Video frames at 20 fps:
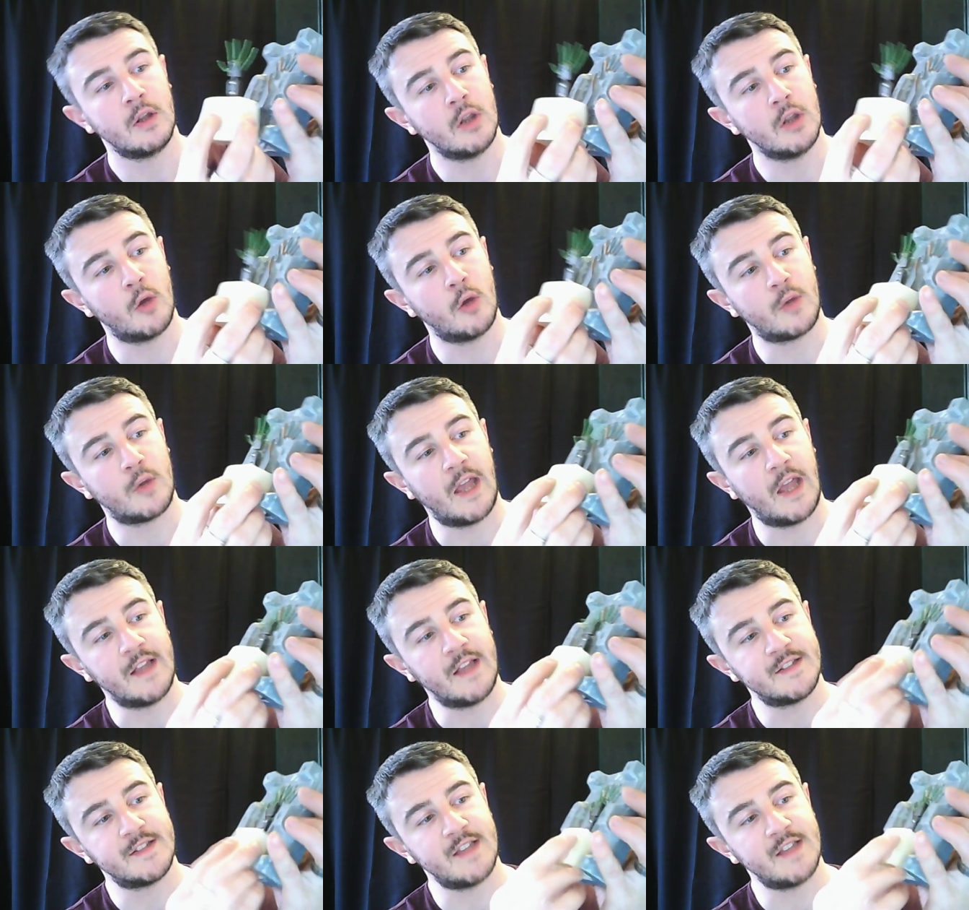
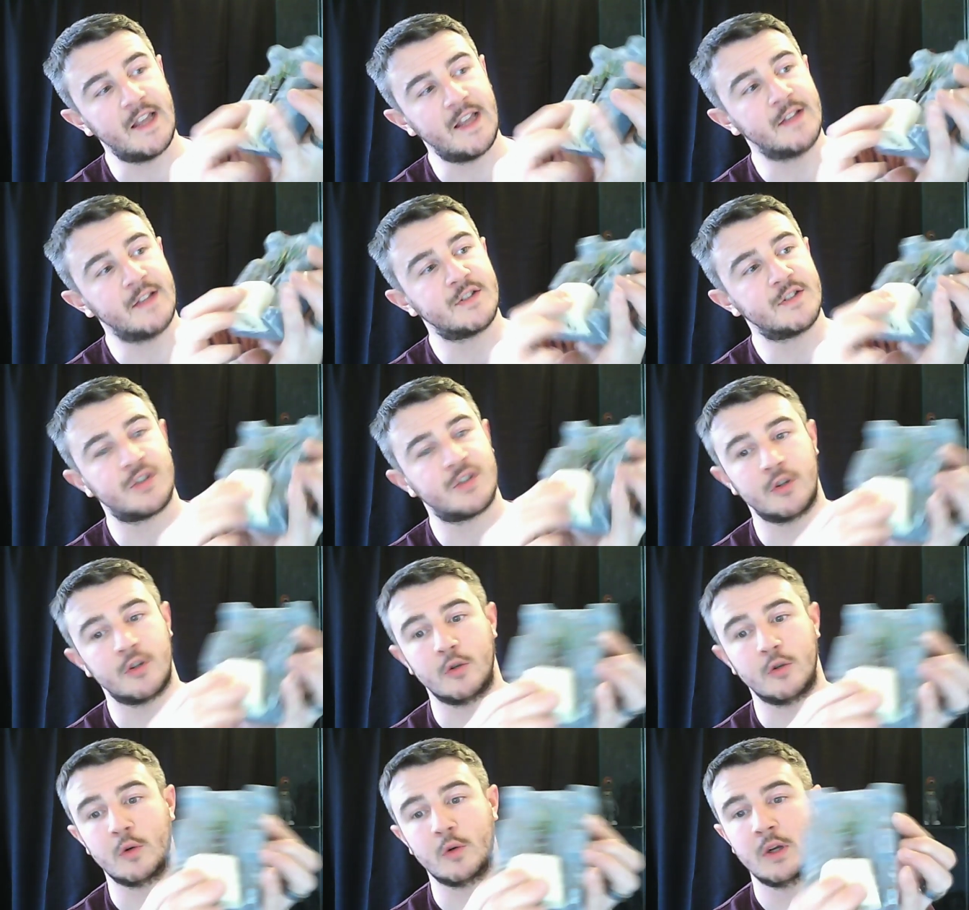locates
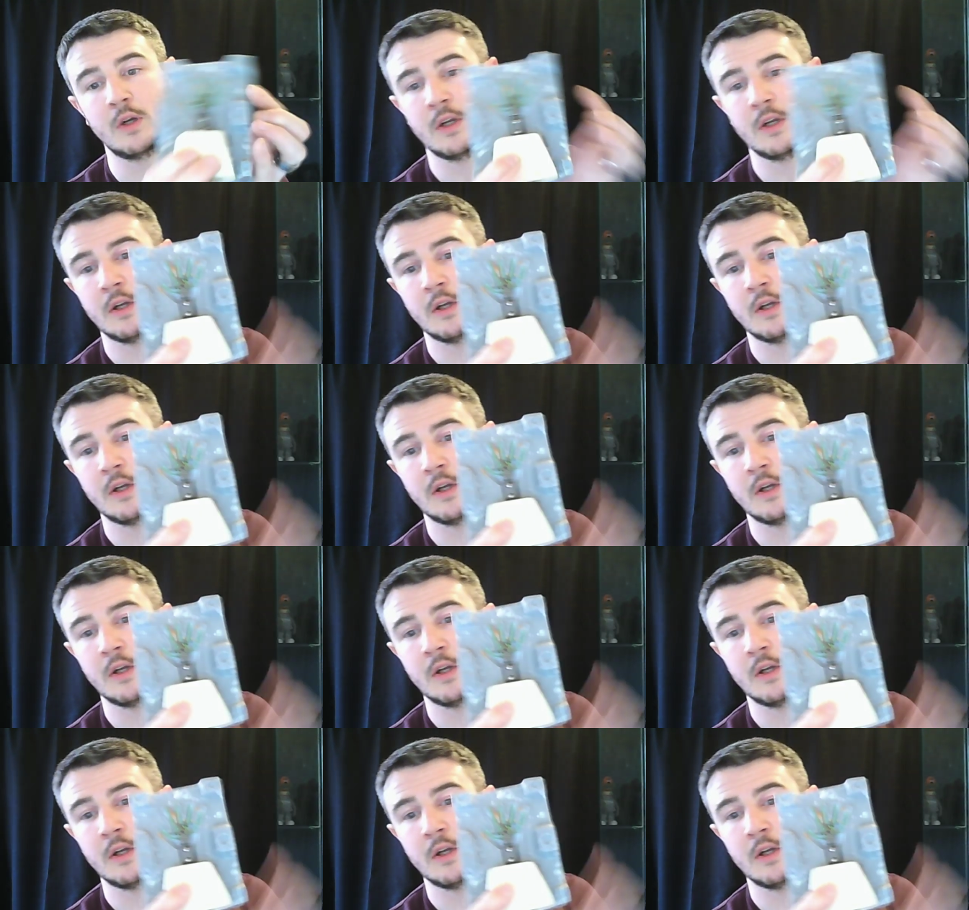into